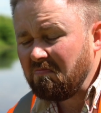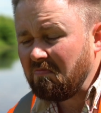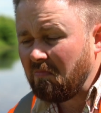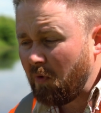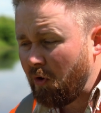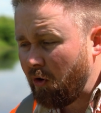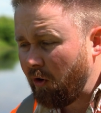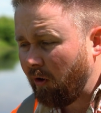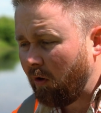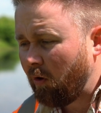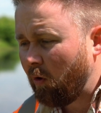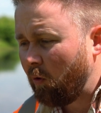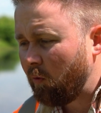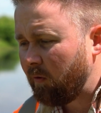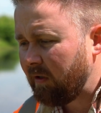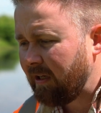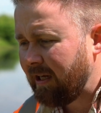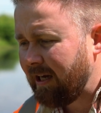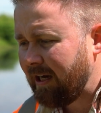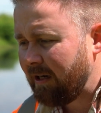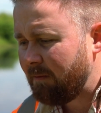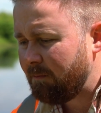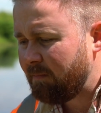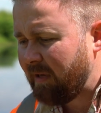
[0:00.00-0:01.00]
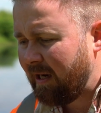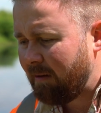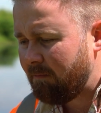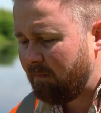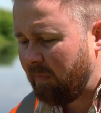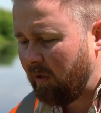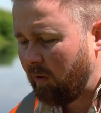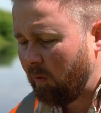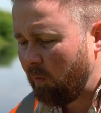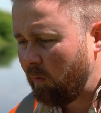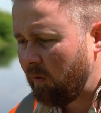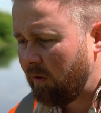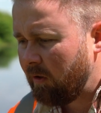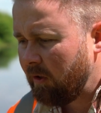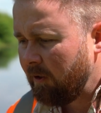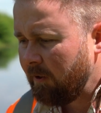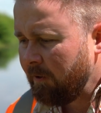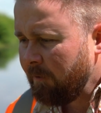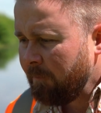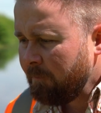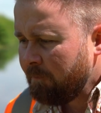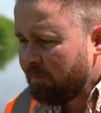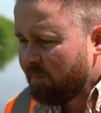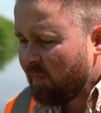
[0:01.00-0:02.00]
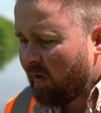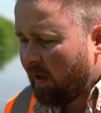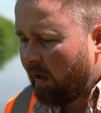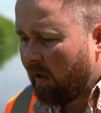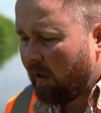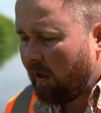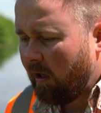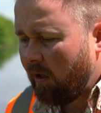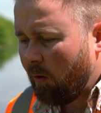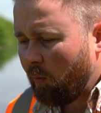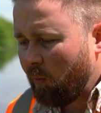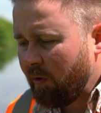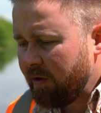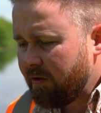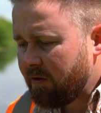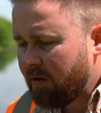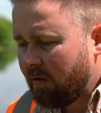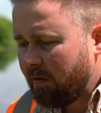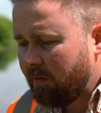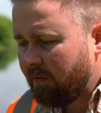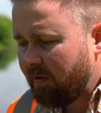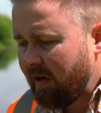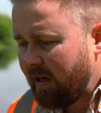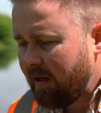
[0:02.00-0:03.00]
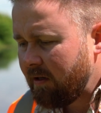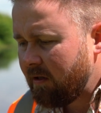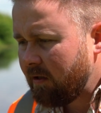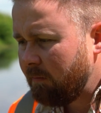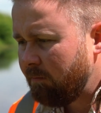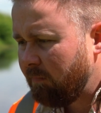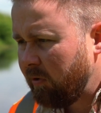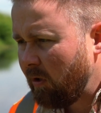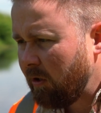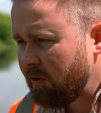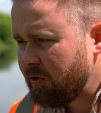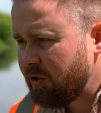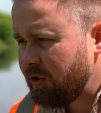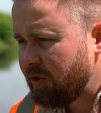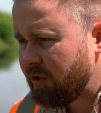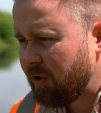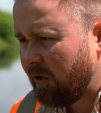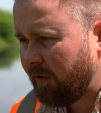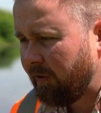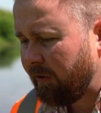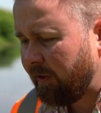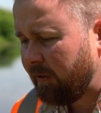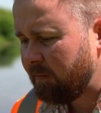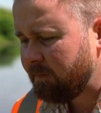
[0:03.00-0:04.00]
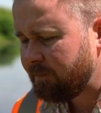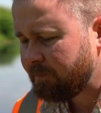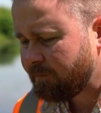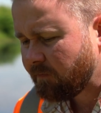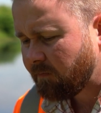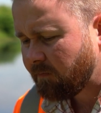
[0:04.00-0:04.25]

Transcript: not unlike bamboo, with red blotches on them.